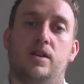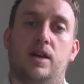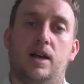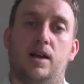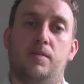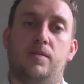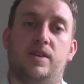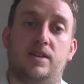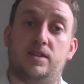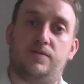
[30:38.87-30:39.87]
the
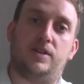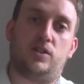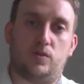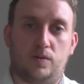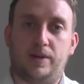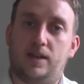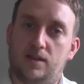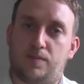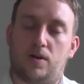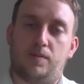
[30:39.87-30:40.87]
individual being
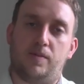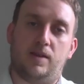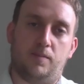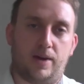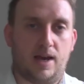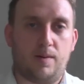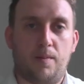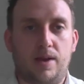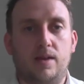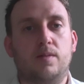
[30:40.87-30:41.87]
the problem, the impairment
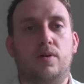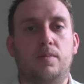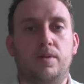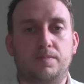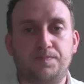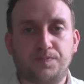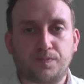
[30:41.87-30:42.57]
being the problem.